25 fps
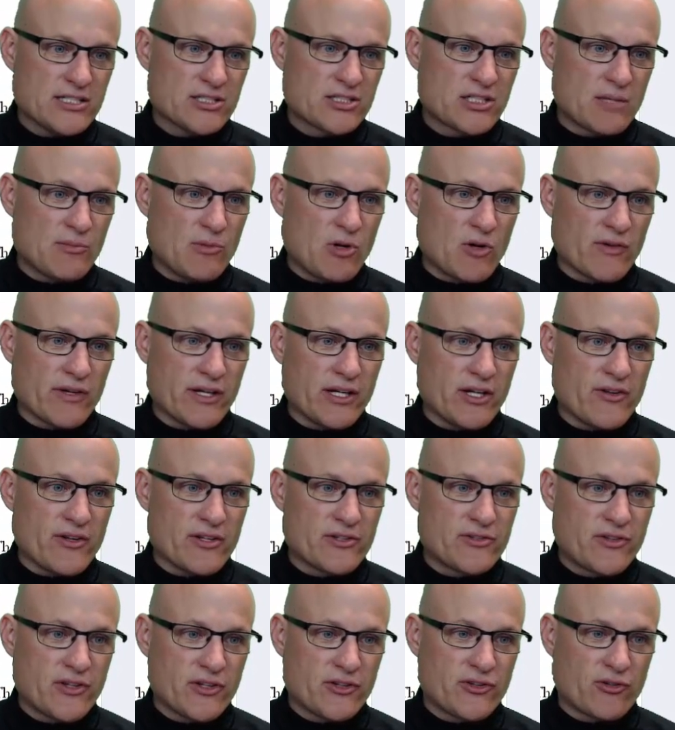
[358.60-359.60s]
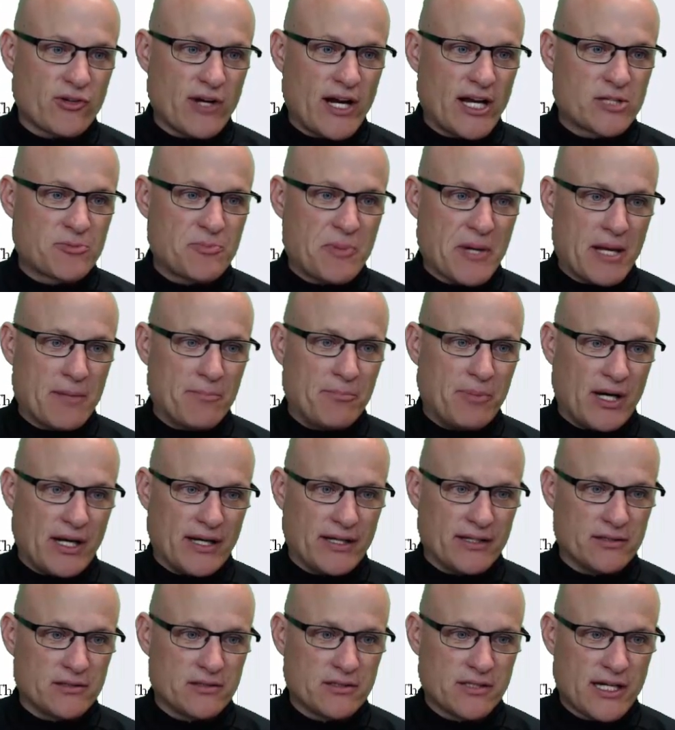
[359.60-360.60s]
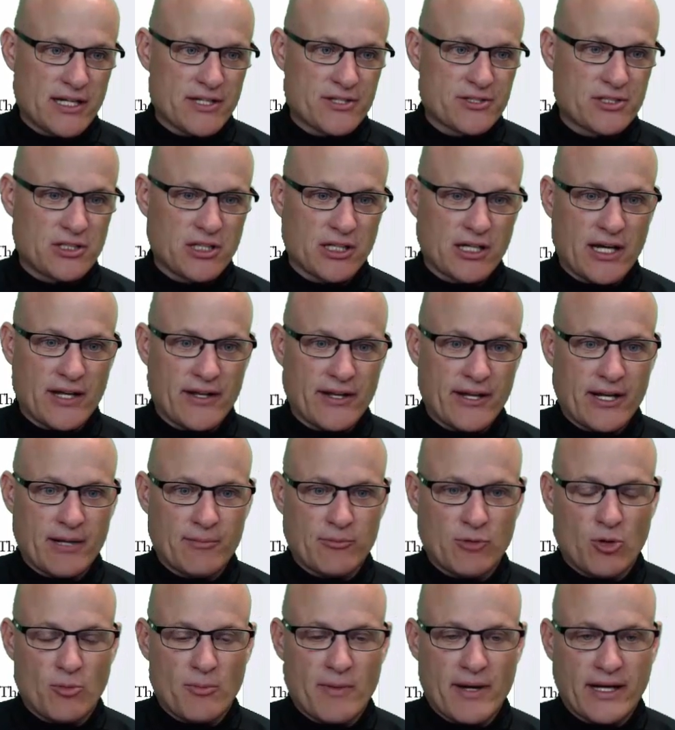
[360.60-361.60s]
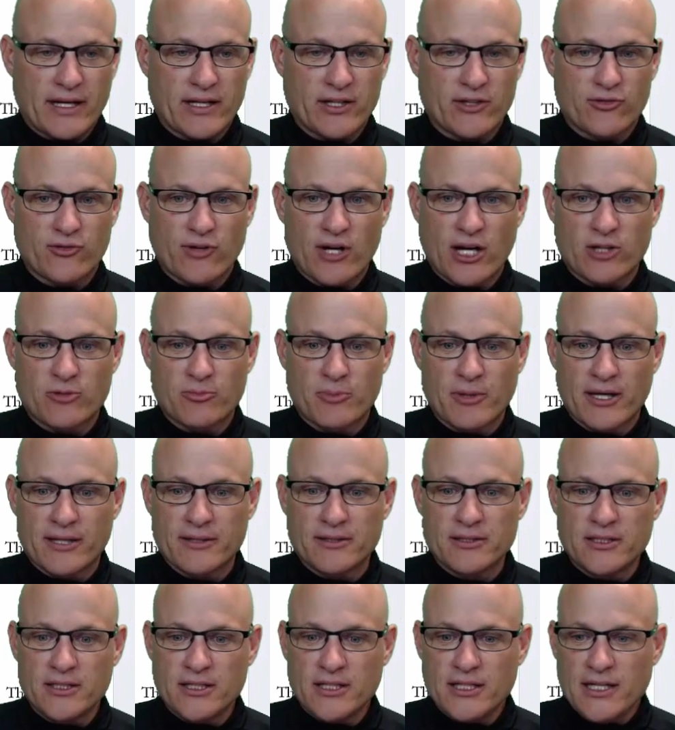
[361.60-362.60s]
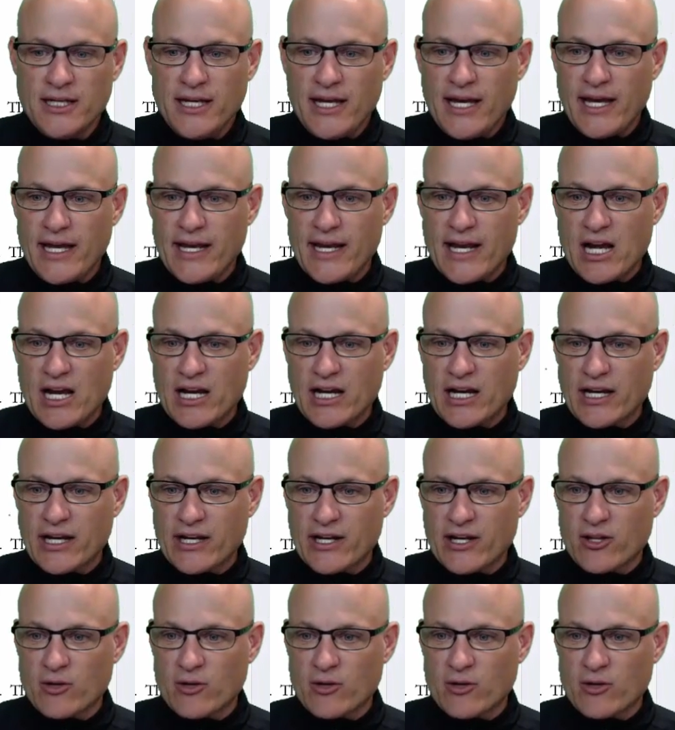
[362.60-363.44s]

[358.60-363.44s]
Then I just come over here. This is the scratch pad button. I just click on that. I'm going back into scratch pad. And now